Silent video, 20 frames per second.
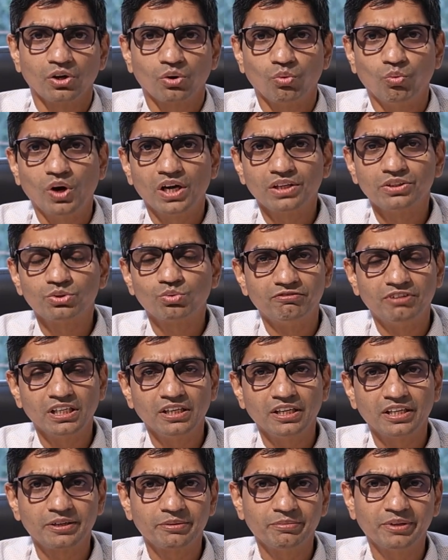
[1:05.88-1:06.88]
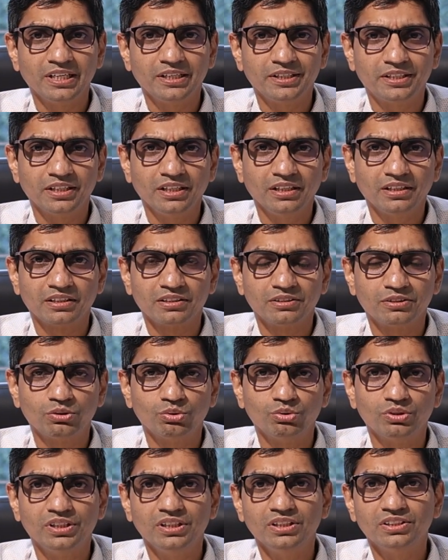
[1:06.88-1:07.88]
One's vulnerability
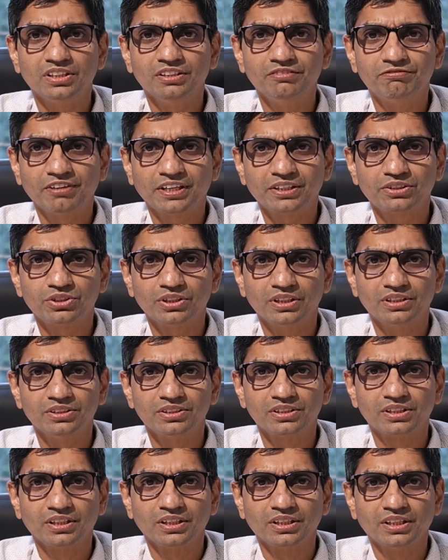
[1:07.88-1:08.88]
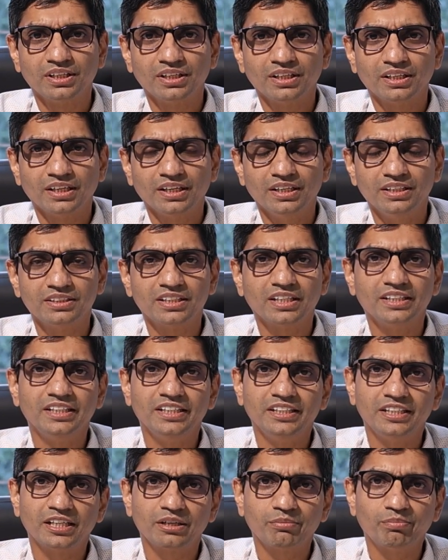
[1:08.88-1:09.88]
to these infections is an
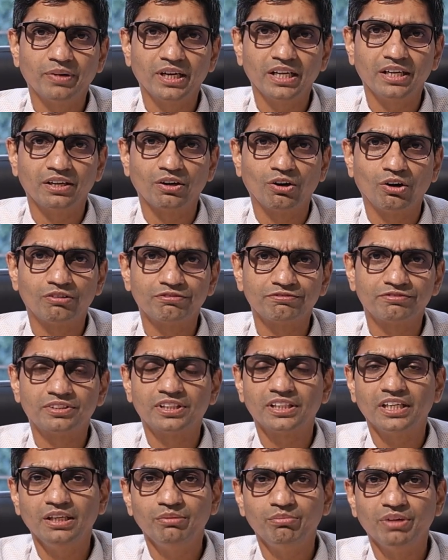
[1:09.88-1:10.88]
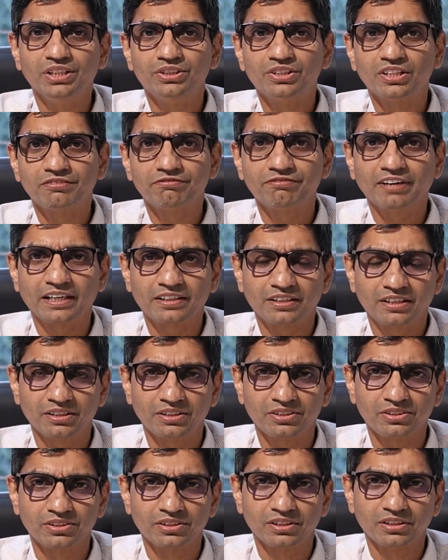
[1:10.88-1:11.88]
interplay of three major
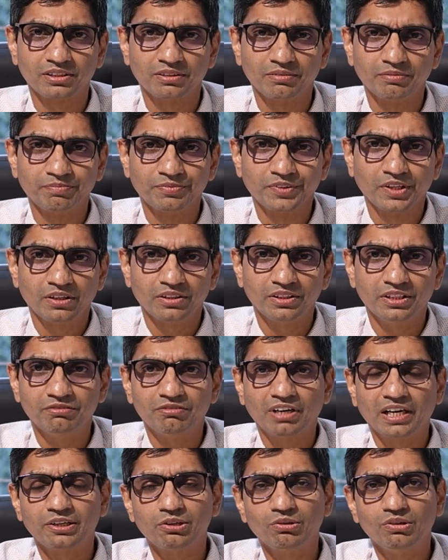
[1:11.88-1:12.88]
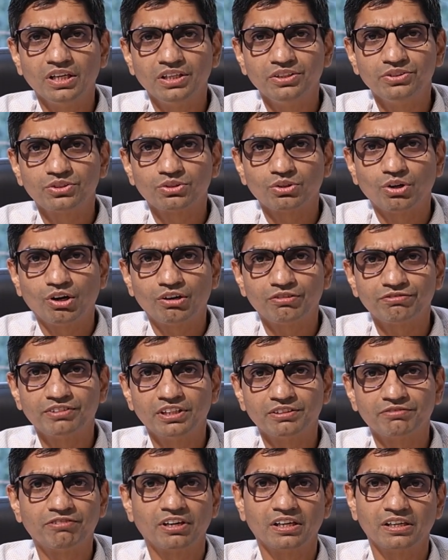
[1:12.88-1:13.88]
factors: the virulence of
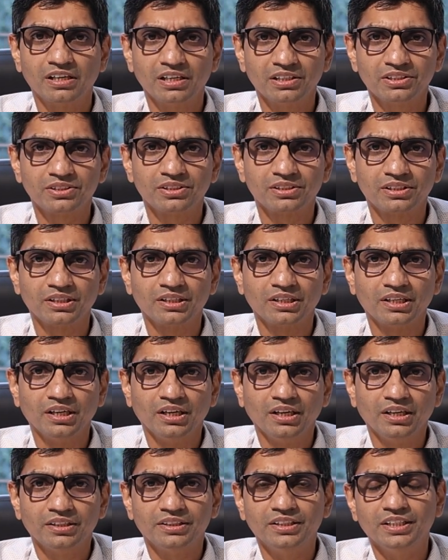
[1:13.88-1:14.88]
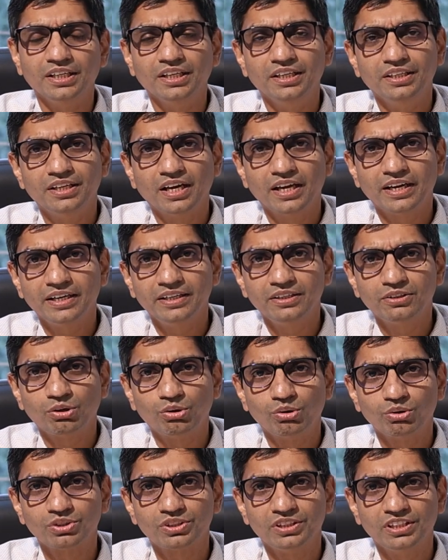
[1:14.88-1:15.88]
the fungus, the inherent
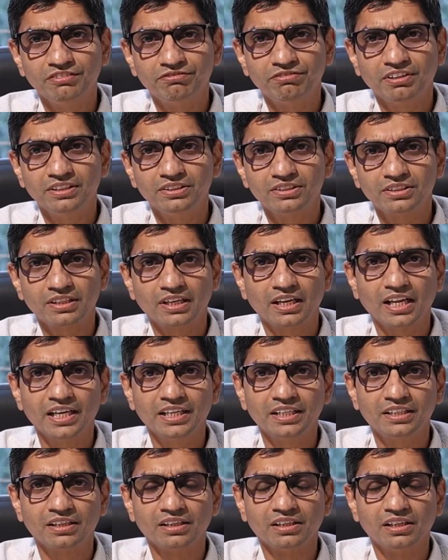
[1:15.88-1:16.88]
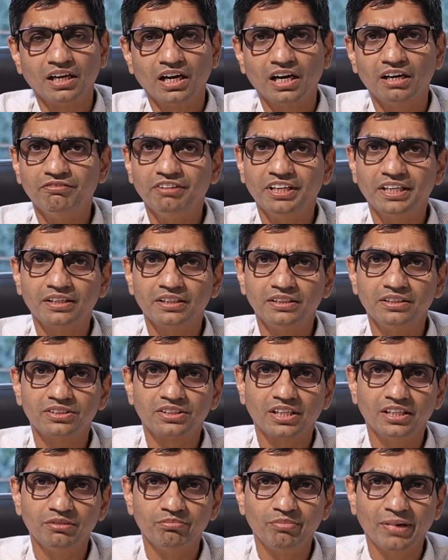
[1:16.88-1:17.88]
host defense like a weakened
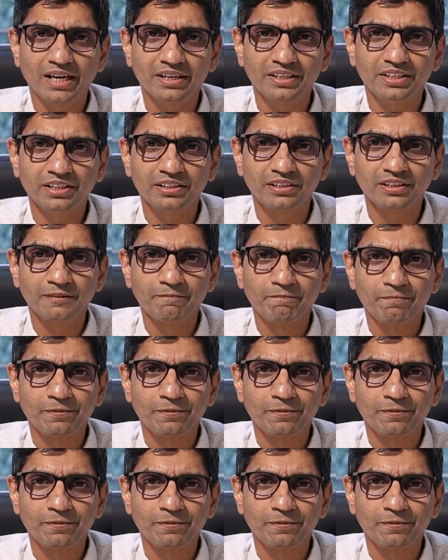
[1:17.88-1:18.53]
skin barrier,